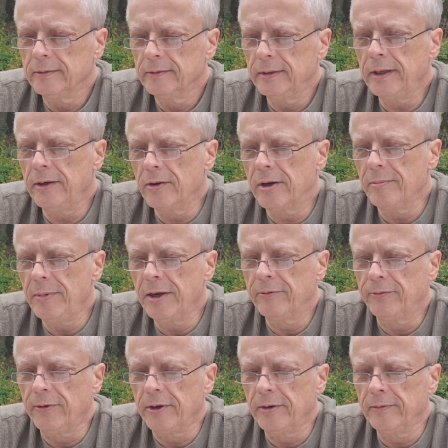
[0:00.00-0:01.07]
Yeah, you can make
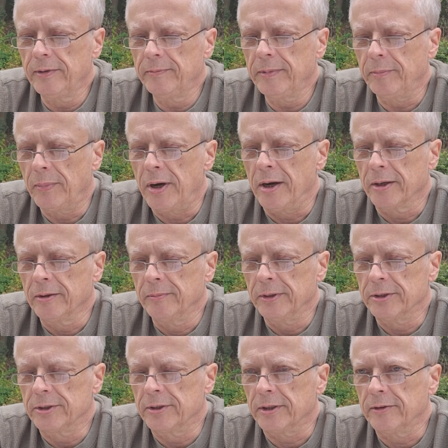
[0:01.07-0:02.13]
fun of them and mock them
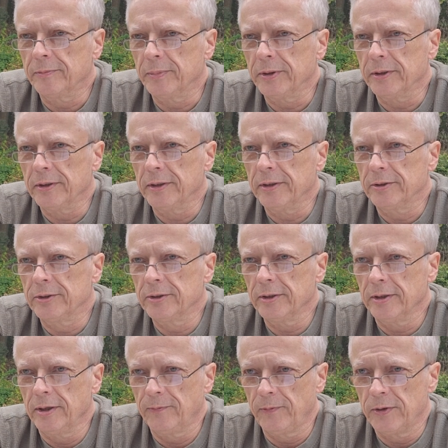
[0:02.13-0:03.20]
and stuff, but
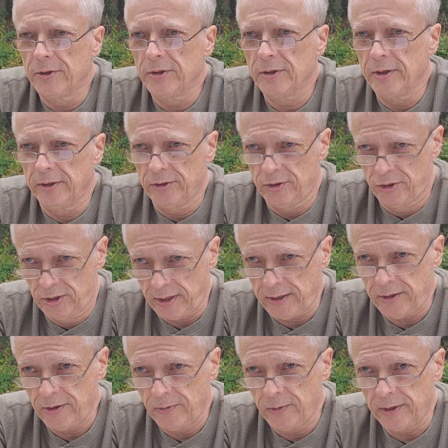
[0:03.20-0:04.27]
if it's
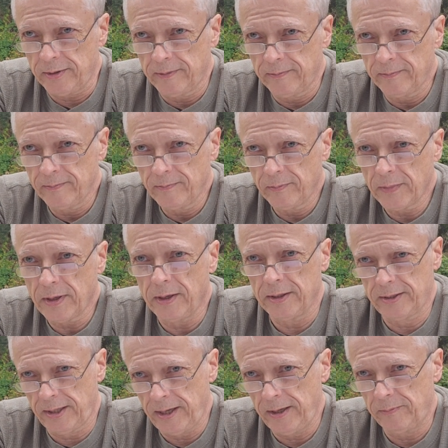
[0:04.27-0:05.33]
genuine
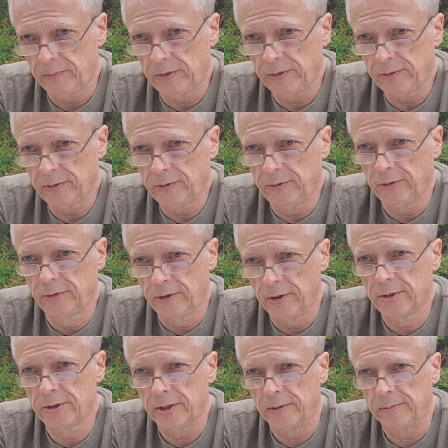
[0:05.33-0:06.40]
attempt to
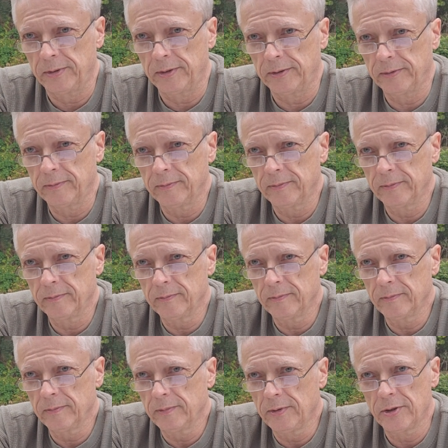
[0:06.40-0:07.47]
cook something,
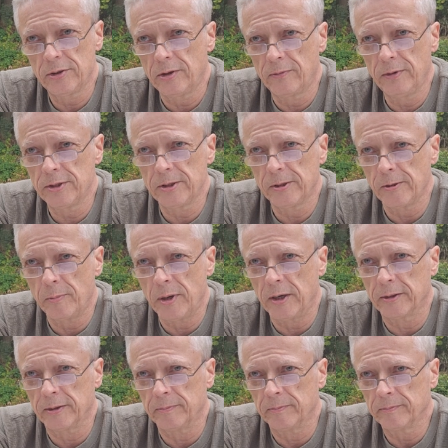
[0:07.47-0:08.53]
there's no reason to
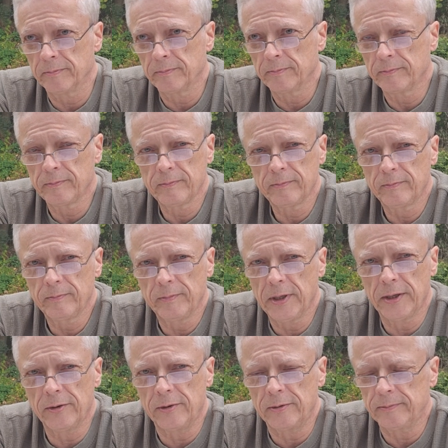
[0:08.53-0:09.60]
mock them
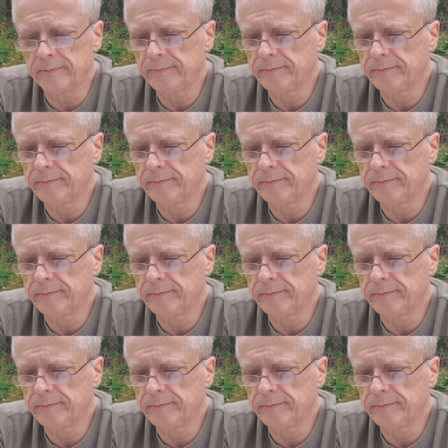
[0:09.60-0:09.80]
at all.